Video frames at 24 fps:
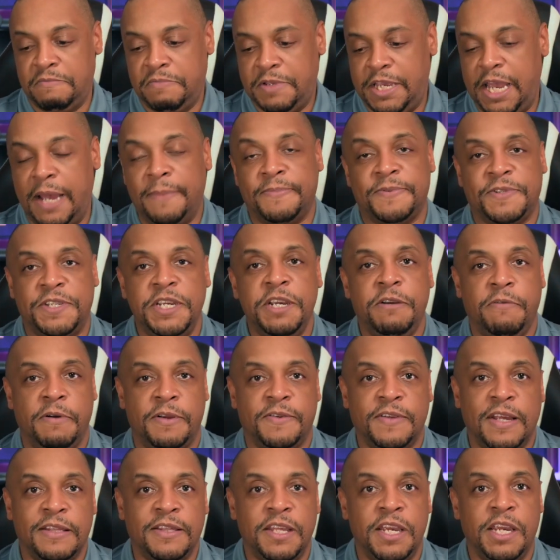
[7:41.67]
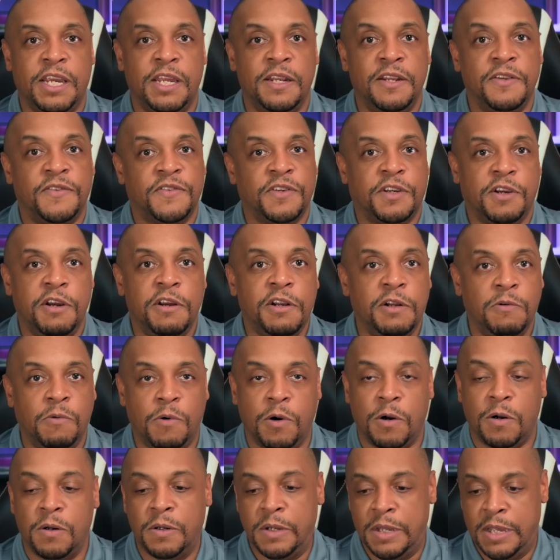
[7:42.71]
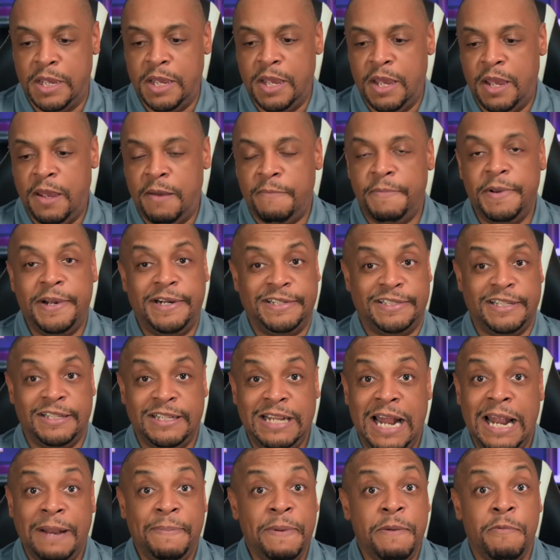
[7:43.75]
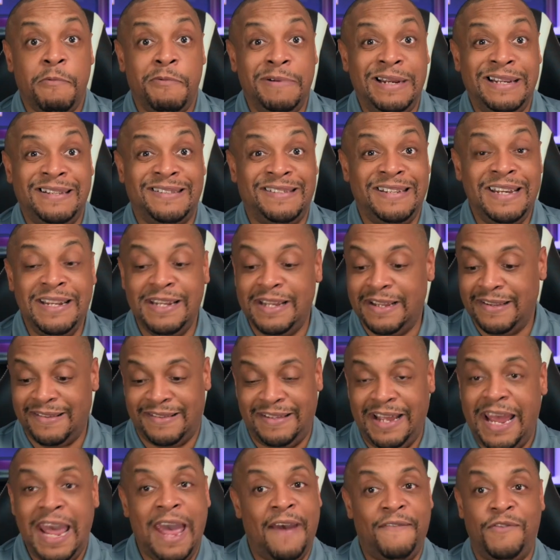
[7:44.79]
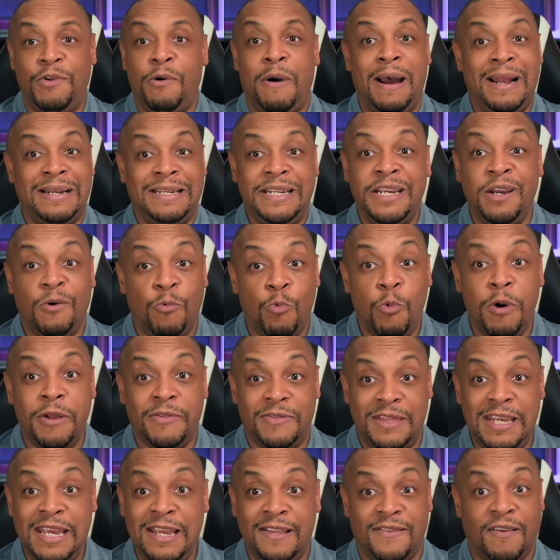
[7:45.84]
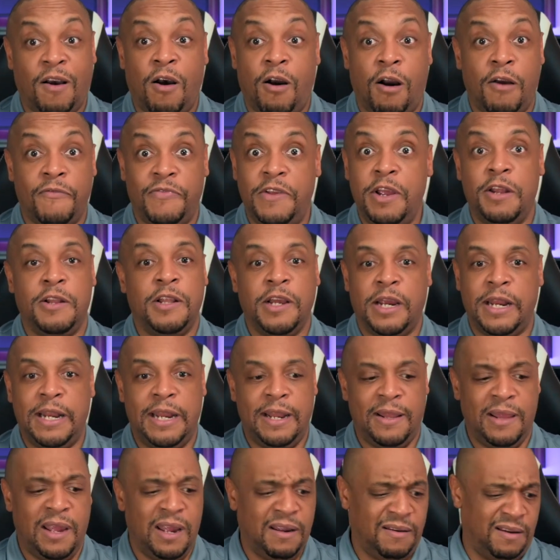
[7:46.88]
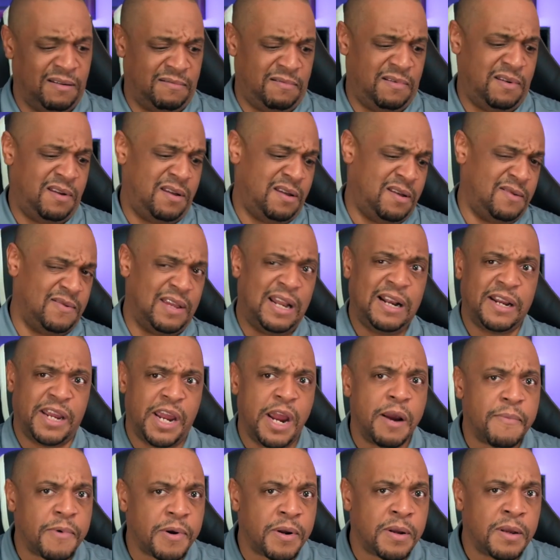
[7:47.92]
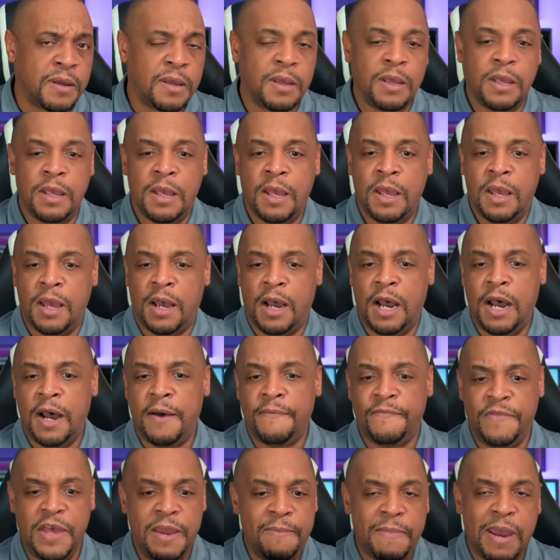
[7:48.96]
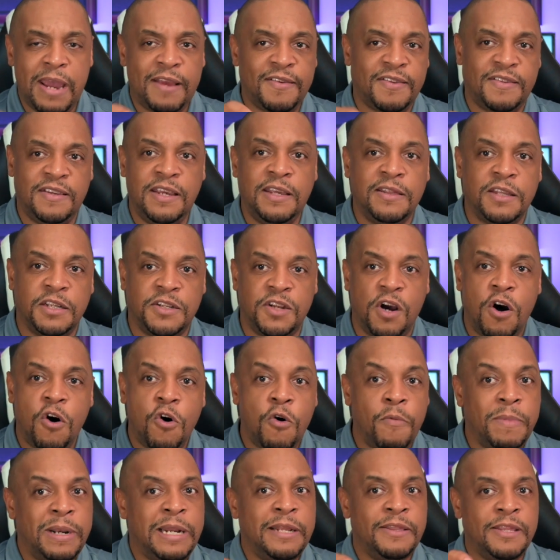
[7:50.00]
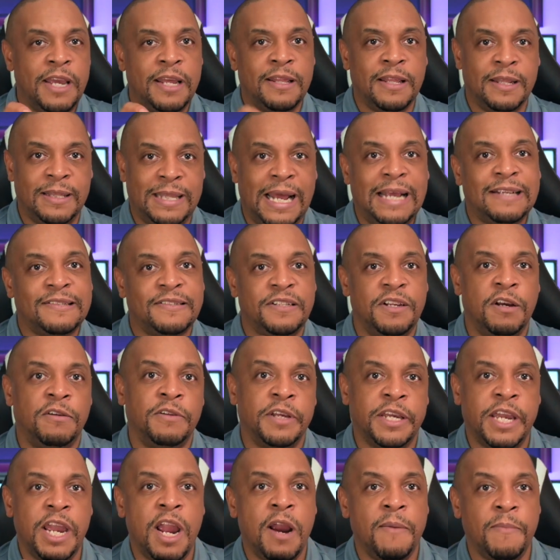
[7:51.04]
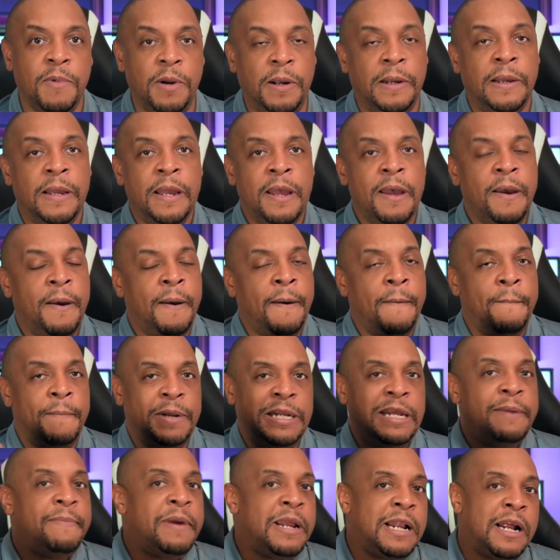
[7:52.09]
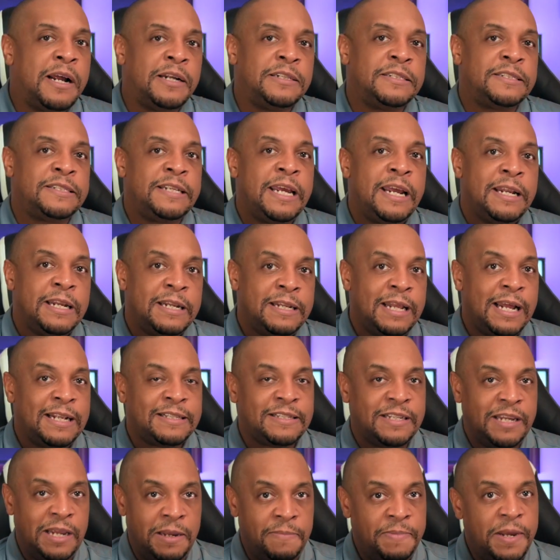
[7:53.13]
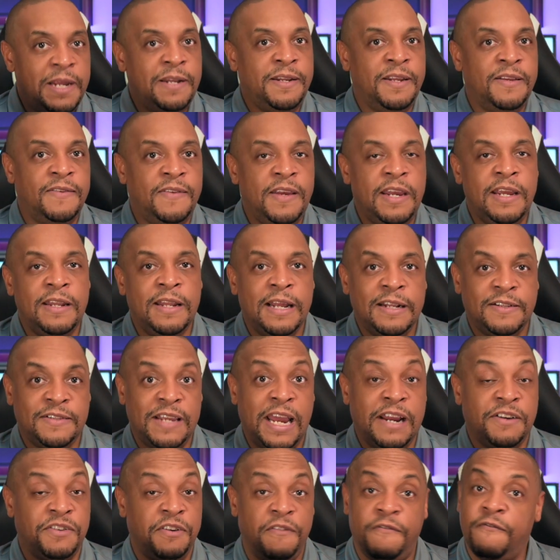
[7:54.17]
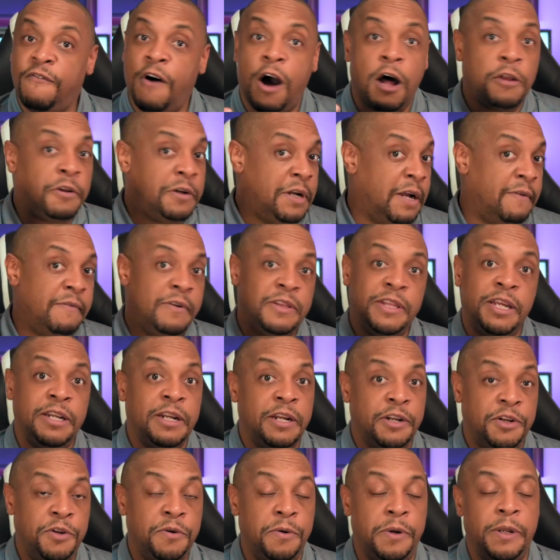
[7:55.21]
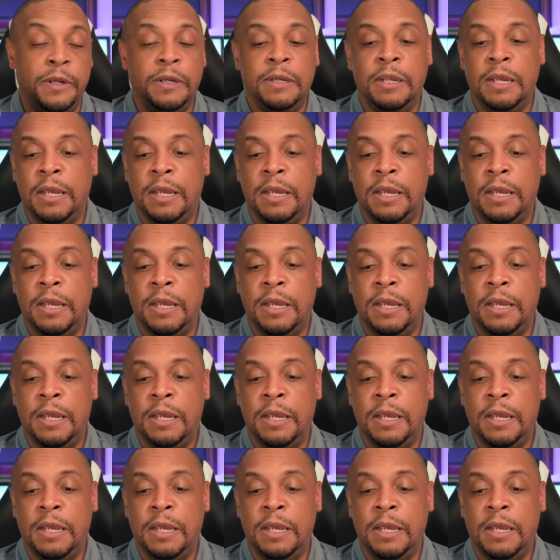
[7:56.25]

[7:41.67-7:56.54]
kept secrets, I think, in the security world, because a lot of people, when they see this, they have no idea what these are. They're looking at it like, is that a camera? They may see the dome and they think that that's the only camera, but they may not understand that that's a PTZ that's actually following everything they're doing.